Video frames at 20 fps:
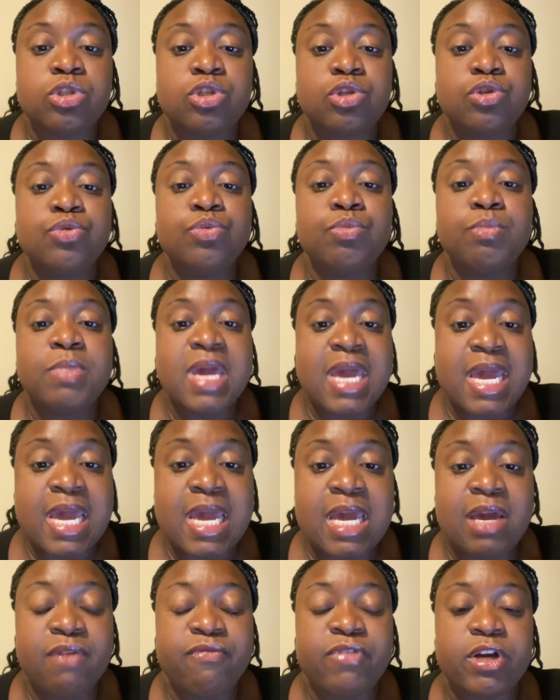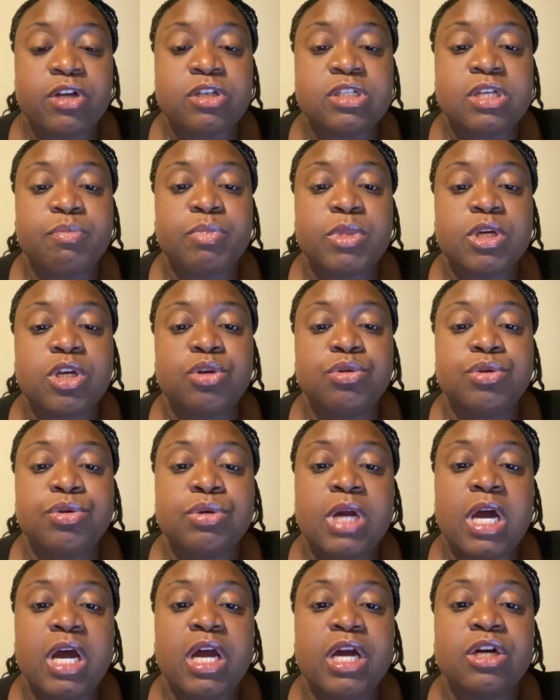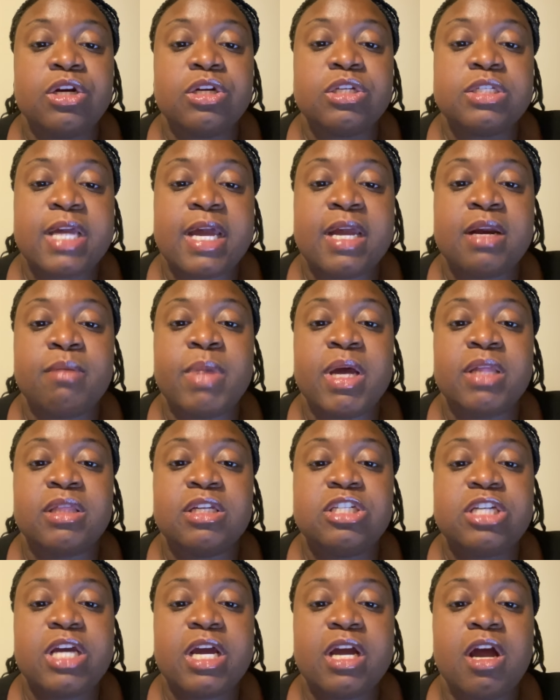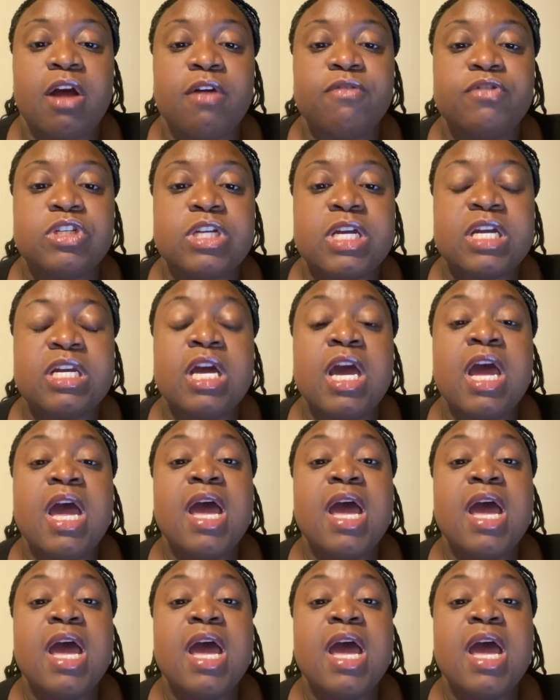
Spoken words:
to me if there's something you do not understand about the check-off sheet